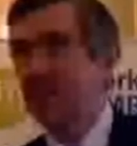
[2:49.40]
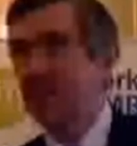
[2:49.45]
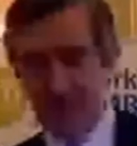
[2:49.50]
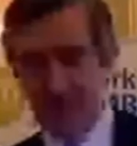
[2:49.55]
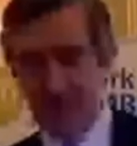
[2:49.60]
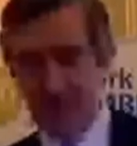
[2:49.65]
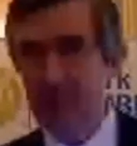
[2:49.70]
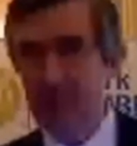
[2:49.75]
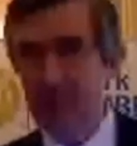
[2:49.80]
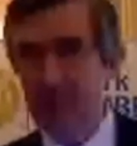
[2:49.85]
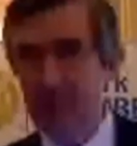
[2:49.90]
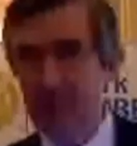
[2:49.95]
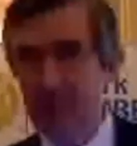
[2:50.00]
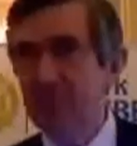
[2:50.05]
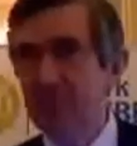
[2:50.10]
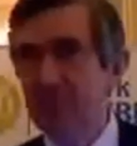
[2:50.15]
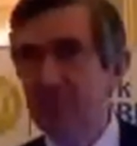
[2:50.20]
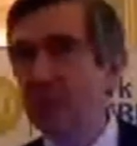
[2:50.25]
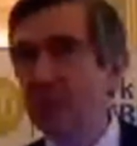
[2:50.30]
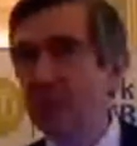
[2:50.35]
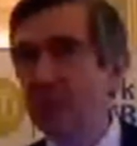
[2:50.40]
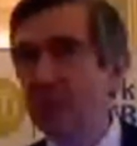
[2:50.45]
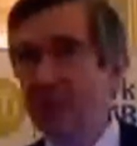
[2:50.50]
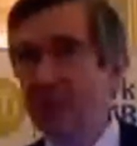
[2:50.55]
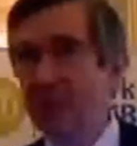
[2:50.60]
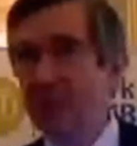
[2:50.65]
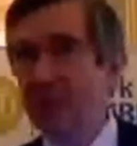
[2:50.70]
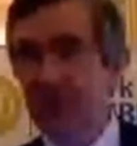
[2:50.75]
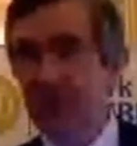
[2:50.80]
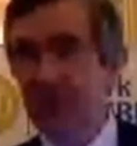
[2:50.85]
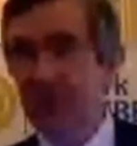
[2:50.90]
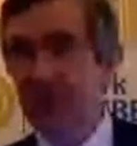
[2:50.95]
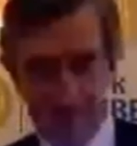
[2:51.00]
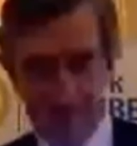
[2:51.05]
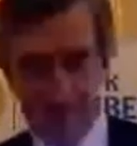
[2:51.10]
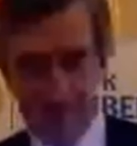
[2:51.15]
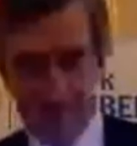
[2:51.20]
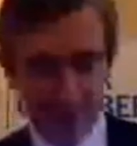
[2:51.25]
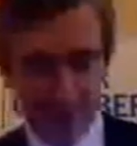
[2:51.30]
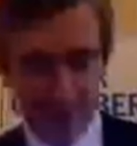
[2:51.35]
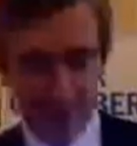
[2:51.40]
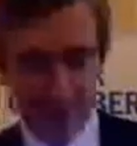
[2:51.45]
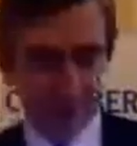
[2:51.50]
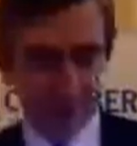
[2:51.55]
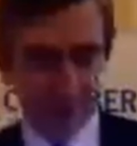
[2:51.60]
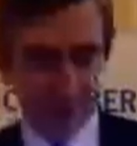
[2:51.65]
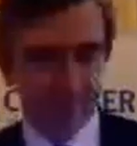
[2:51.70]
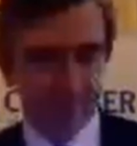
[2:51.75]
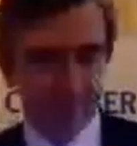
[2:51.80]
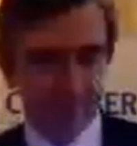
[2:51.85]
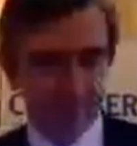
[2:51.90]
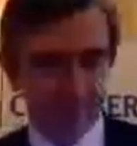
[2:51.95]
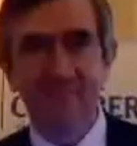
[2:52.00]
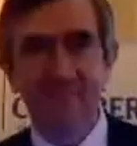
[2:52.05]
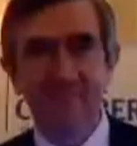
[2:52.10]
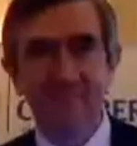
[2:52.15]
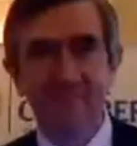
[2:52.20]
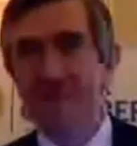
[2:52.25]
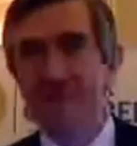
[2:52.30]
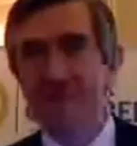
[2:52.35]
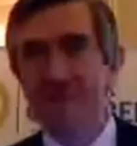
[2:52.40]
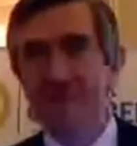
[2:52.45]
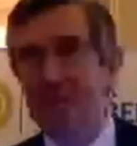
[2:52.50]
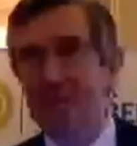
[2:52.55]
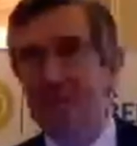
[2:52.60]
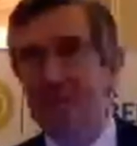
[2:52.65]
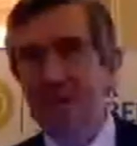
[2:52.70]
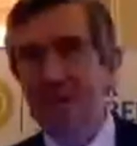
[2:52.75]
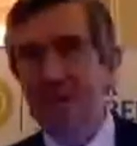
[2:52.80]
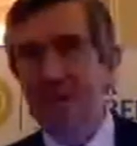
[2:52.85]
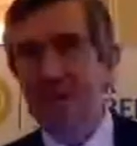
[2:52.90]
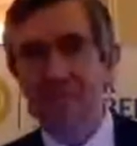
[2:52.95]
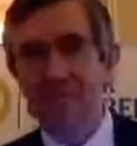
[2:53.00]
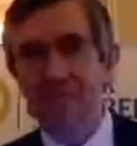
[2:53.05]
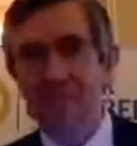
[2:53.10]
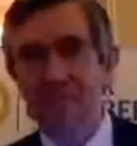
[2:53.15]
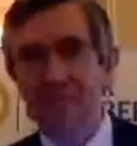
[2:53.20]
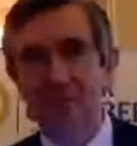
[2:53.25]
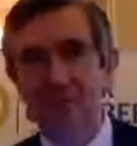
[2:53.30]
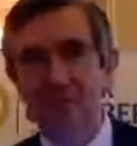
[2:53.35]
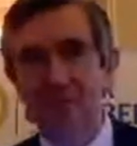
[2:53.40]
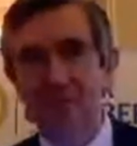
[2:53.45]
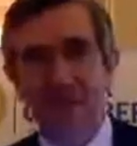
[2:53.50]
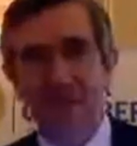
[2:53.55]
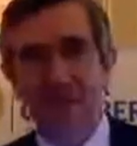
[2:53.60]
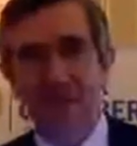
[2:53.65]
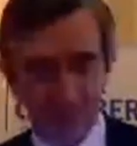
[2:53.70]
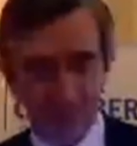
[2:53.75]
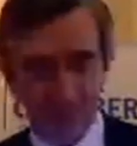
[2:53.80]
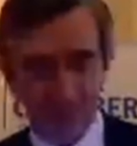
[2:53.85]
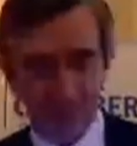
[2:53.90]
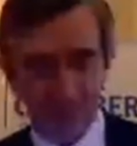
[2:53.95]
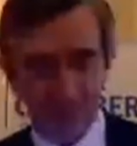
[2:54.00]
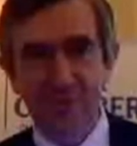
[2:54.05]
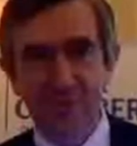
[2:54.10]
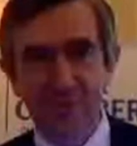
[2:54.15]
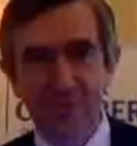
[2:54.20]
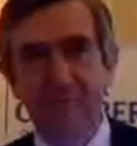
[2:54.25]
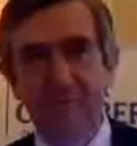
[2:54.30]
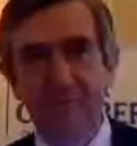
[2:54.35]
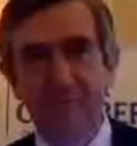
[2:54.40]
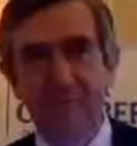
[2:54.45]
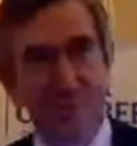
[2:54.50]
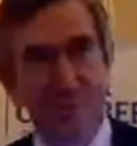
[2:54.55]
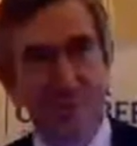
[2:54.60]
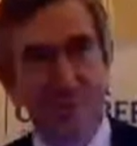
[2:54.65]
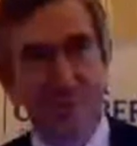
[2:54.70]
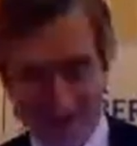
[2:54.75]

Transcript: Well, good morning, everybody, and thank you for the very kind introduction, Robin.